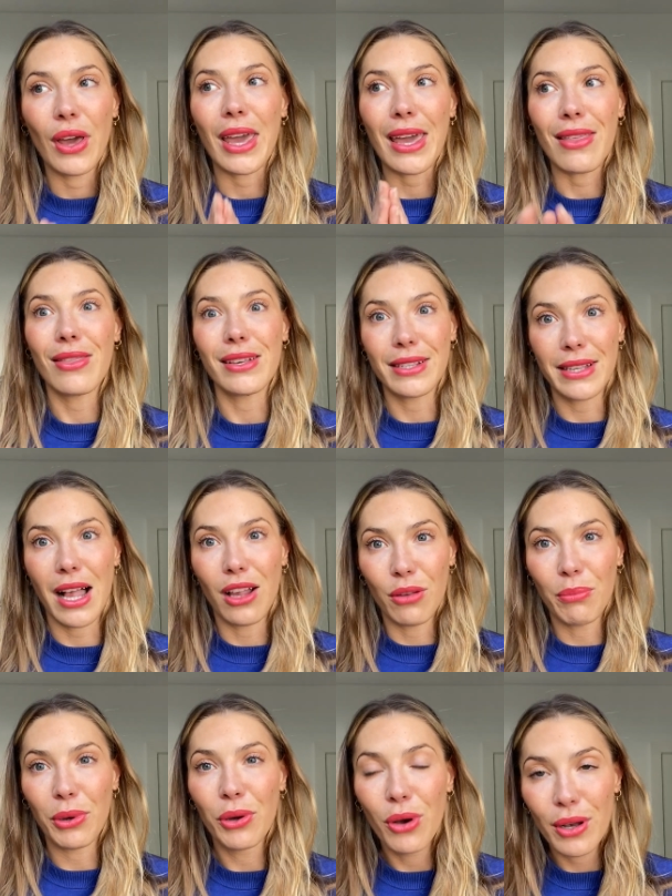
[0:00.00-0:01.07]
in the
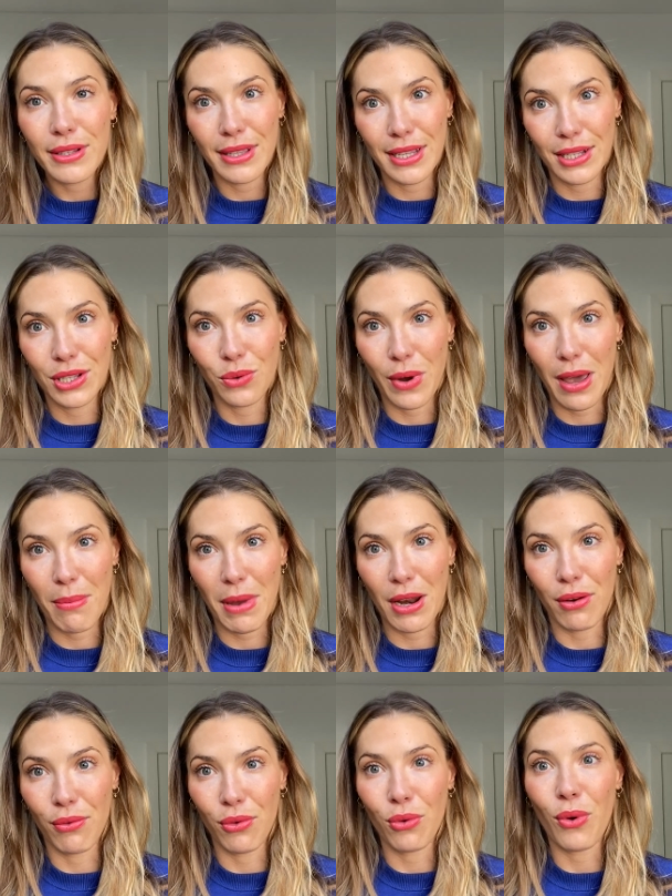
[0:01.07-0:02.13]
salon because of the square
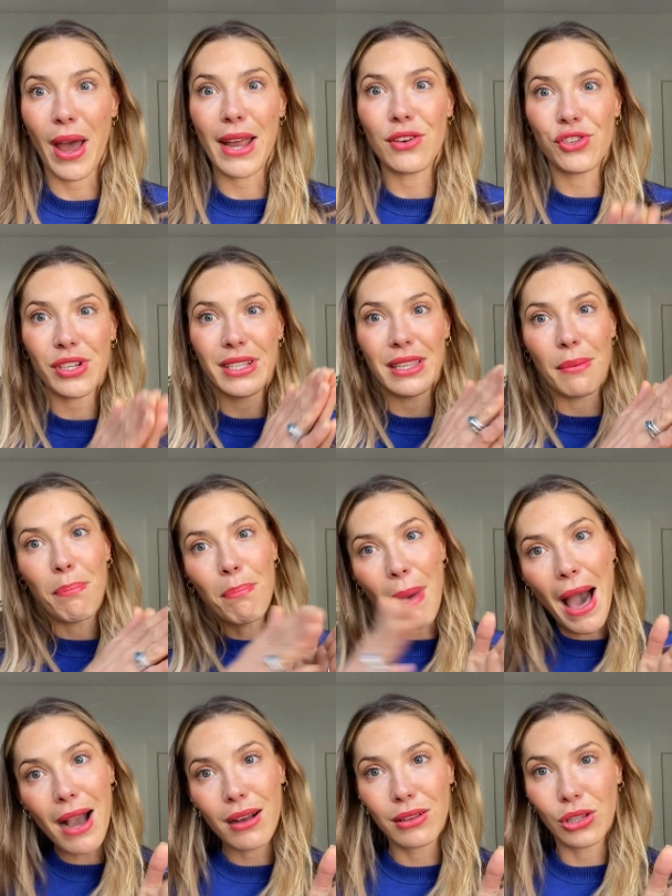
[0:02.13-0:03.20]
meter rule and just the
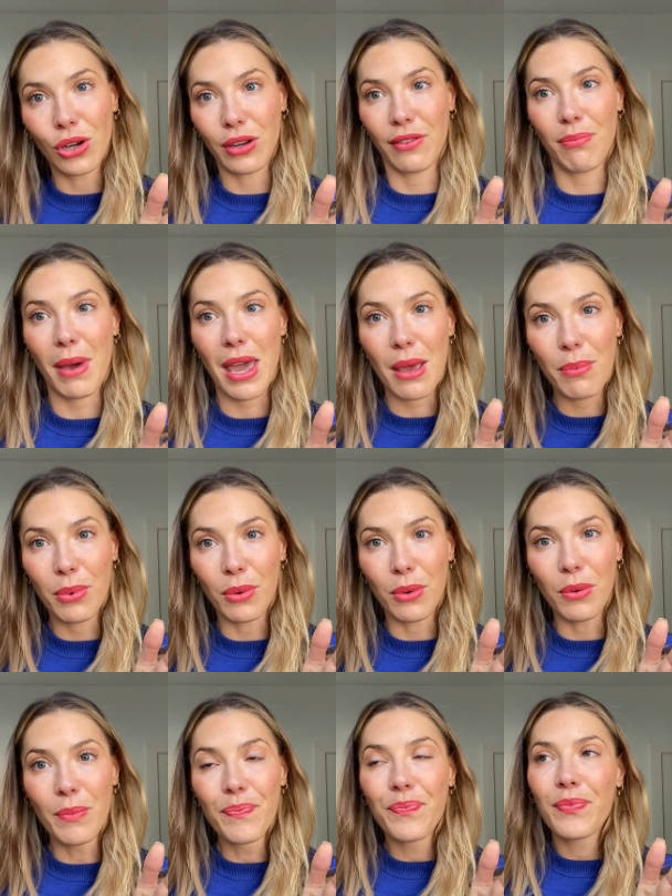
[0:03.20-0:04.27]
backlog of
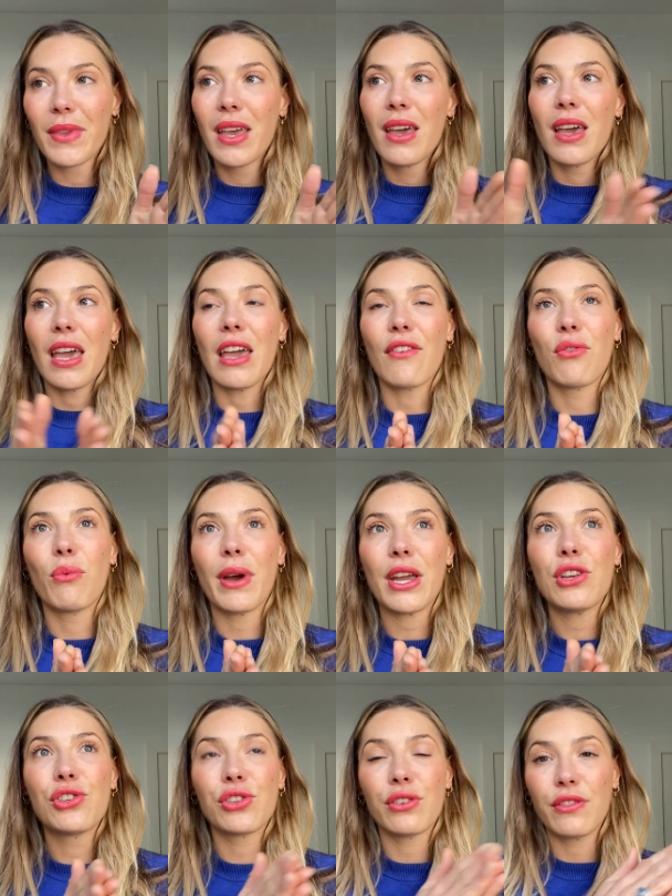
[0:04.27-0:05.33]
people, if
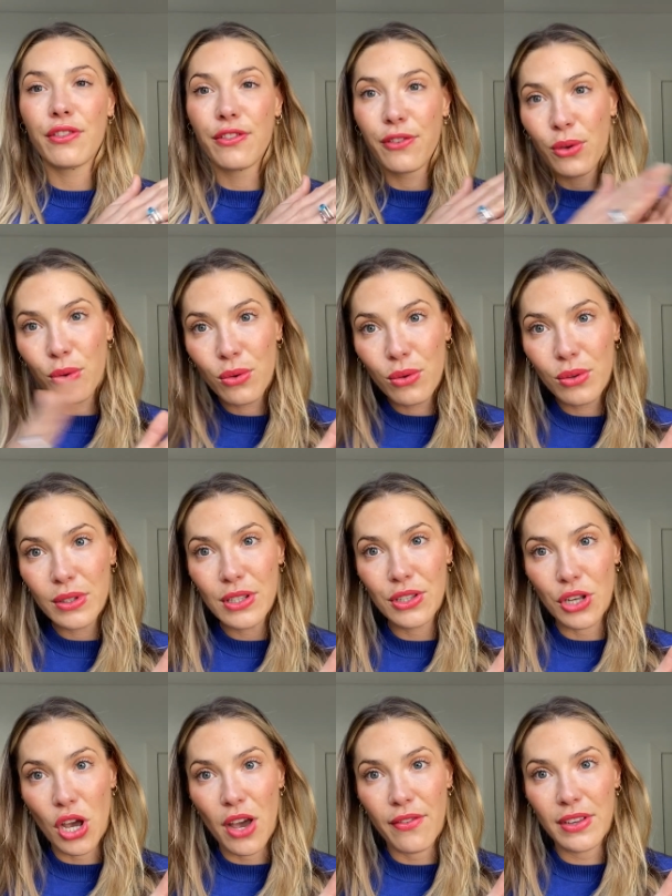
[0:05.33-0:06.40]
we do full
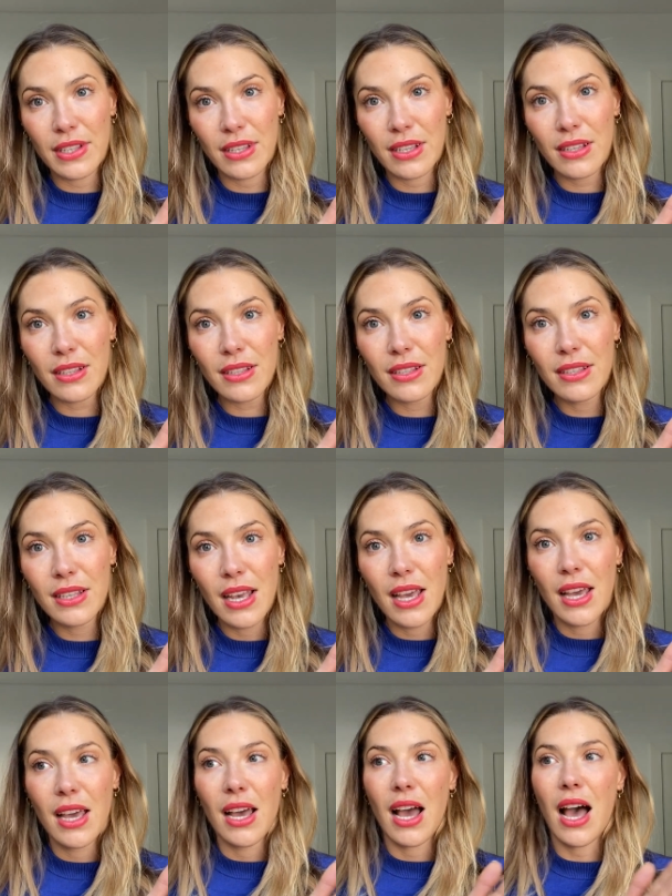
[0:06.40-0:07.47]
services,
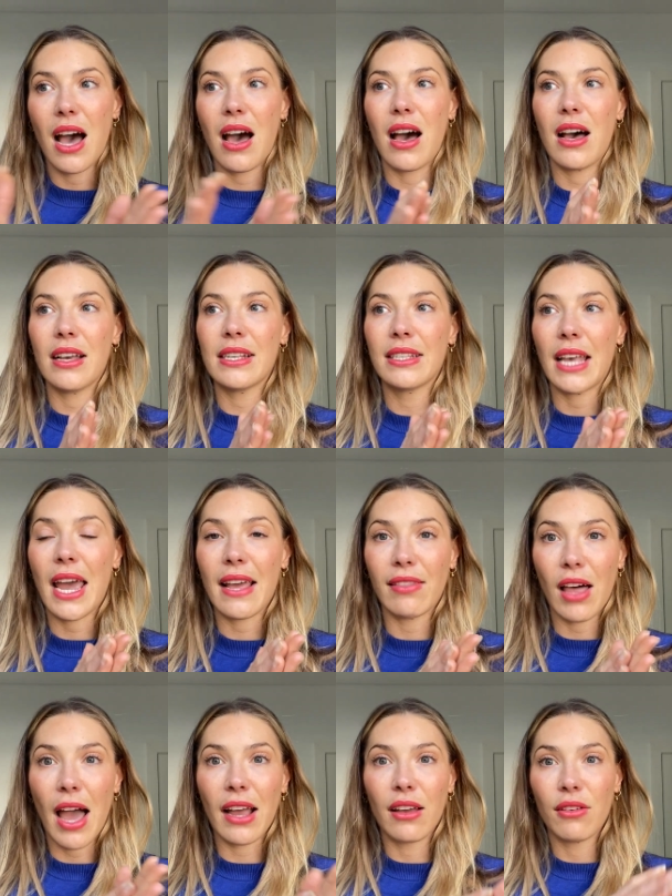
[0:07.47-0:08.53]
uh, say
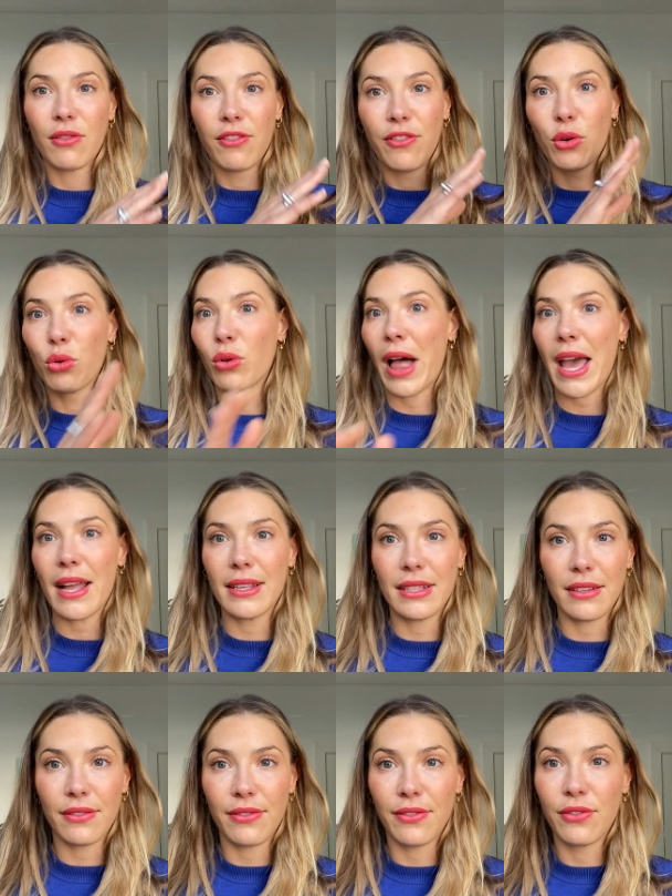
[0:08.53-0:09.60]
like full heads
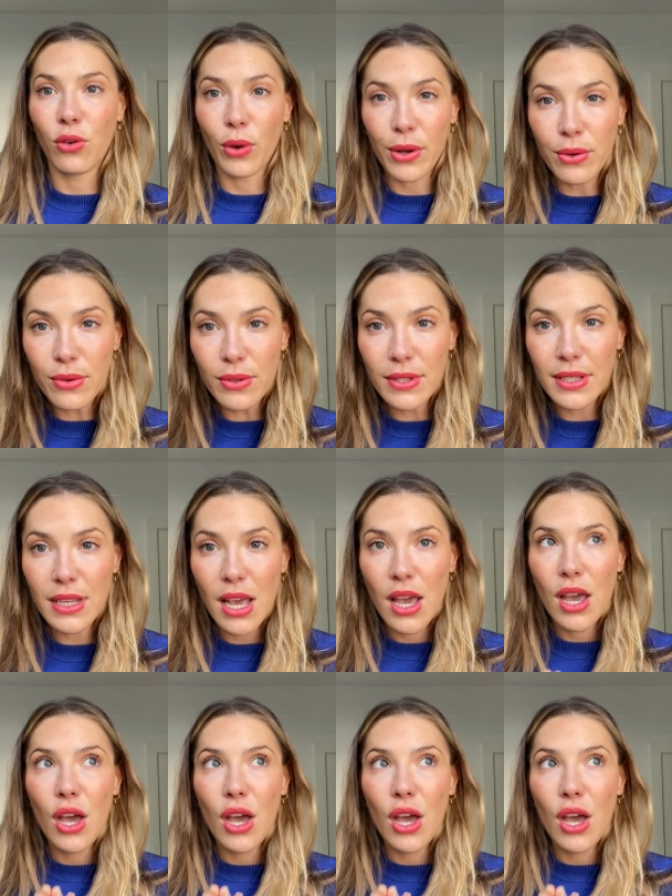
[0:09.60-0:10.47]
of foils,